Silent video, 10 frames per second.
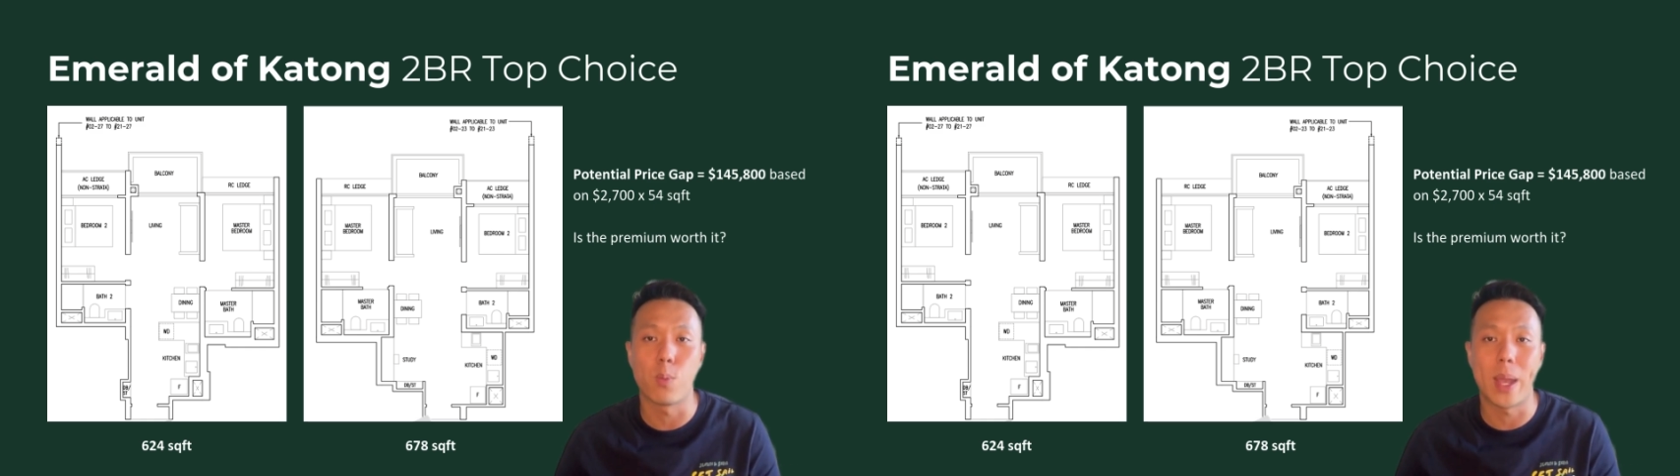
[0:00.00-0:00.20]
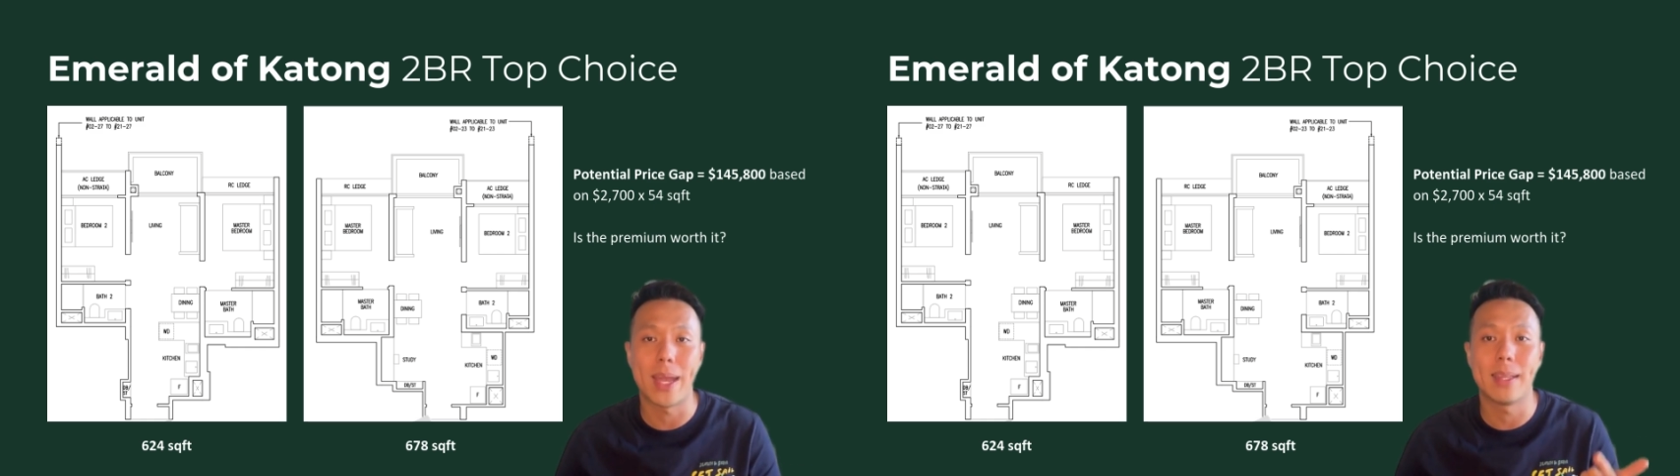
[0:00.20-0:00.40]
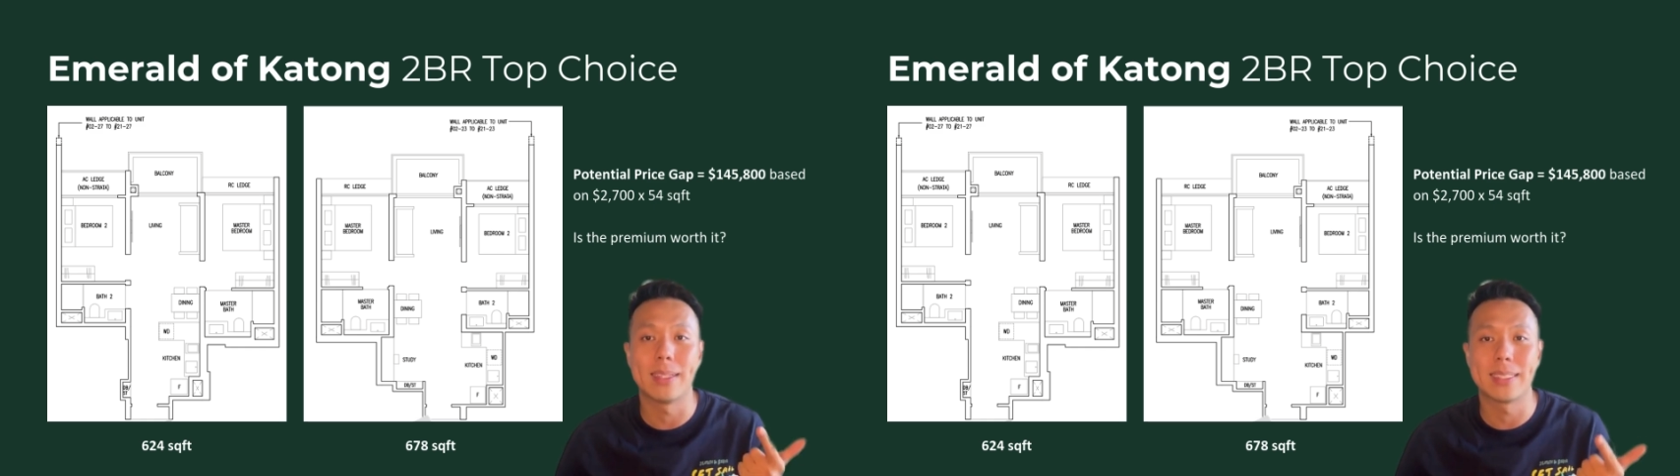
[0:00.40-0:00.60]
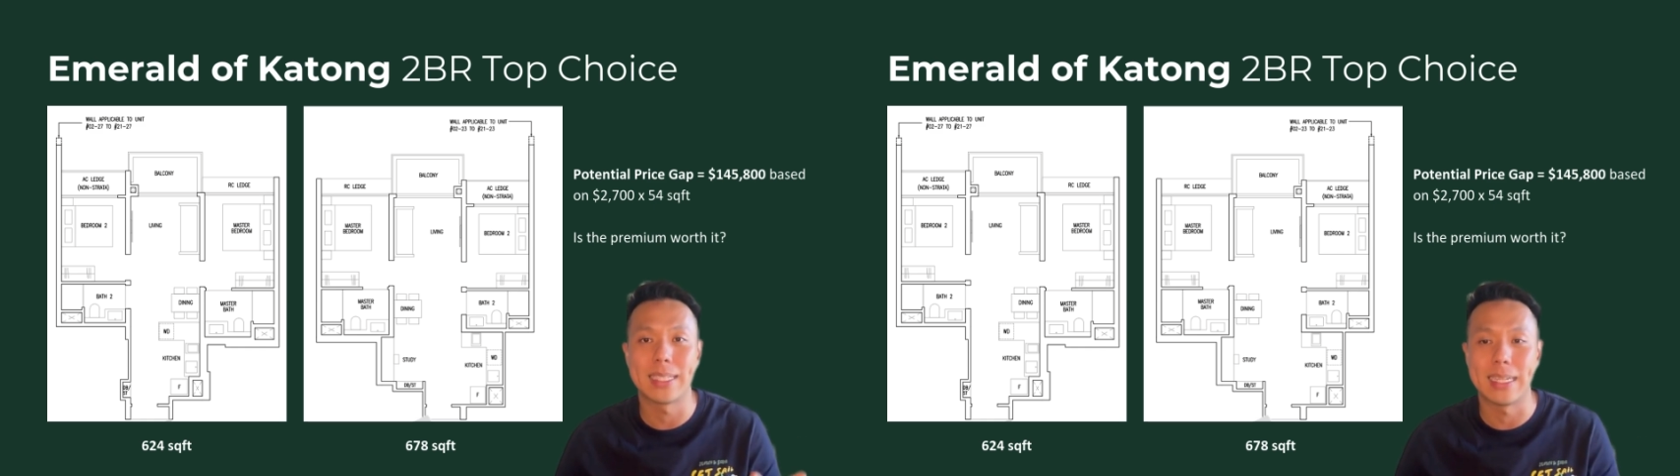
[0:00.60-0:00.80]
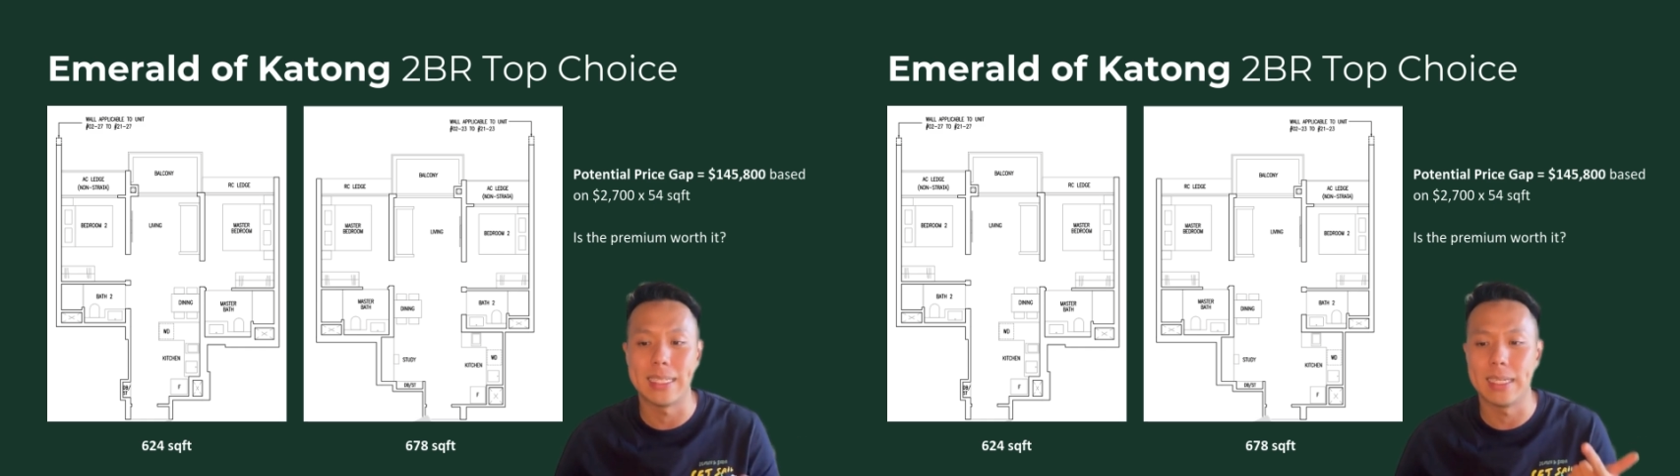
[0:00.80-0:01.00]
where the
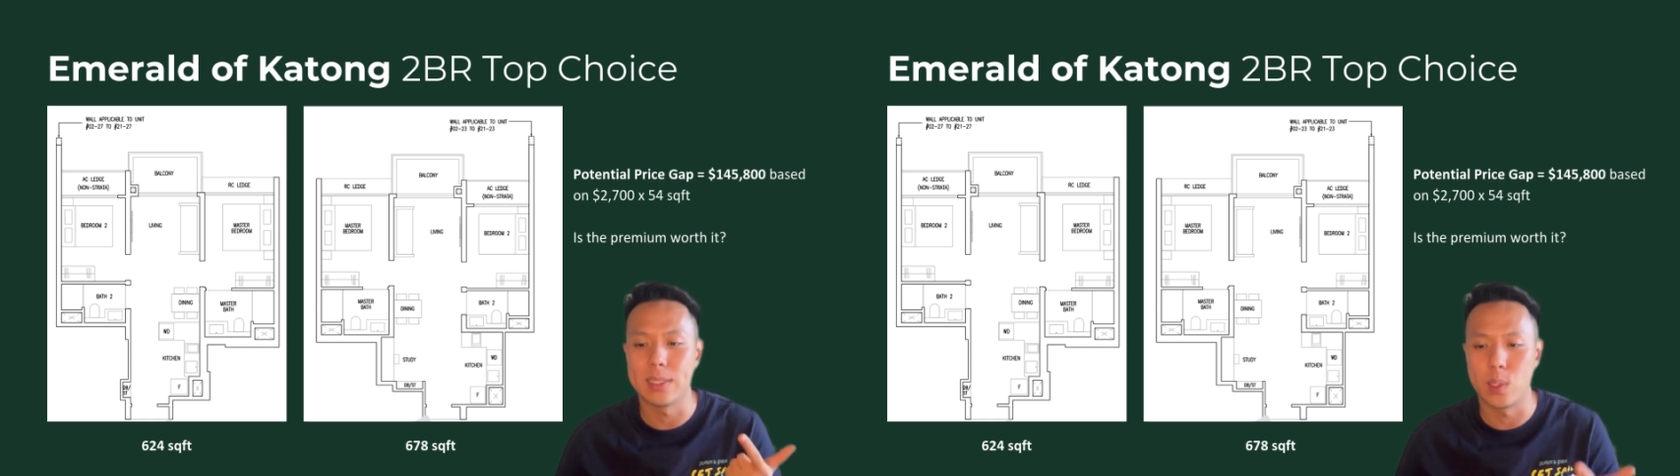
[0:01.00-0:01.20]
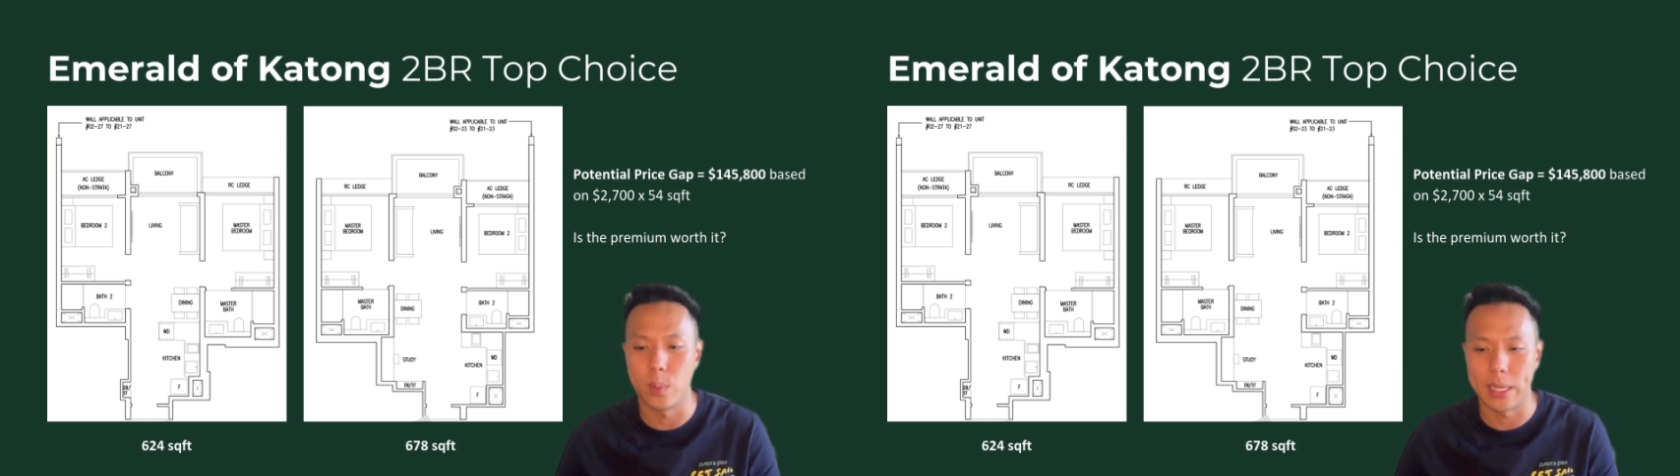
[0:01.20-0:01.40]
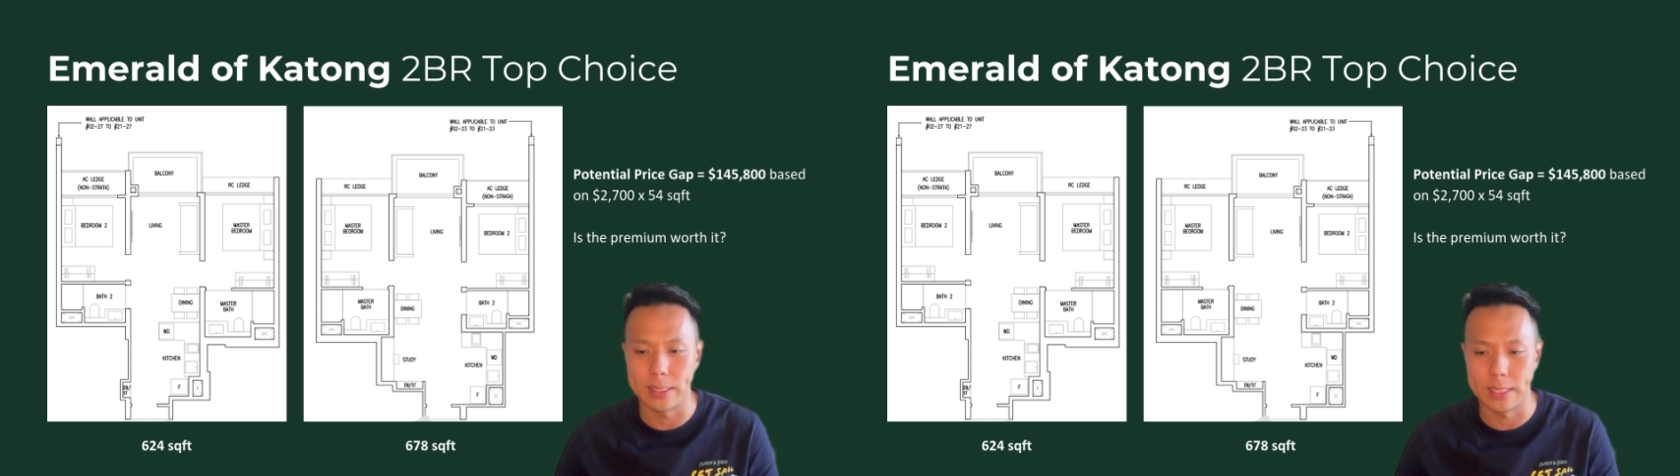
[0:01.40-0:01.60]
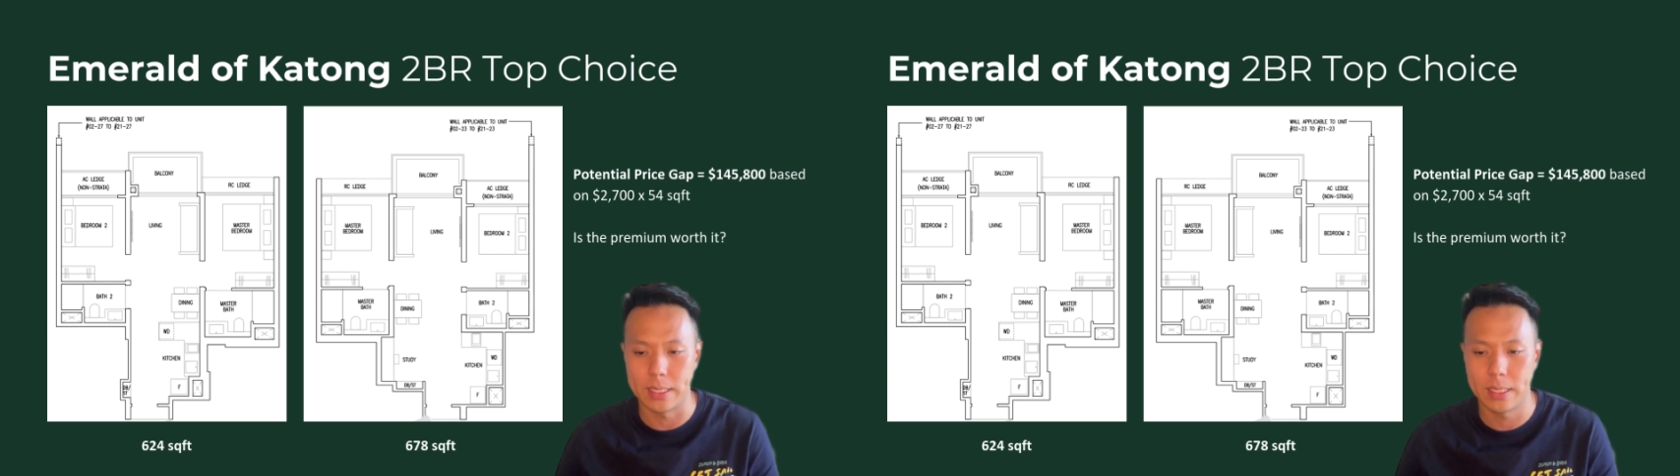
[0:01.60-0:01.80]
study is located.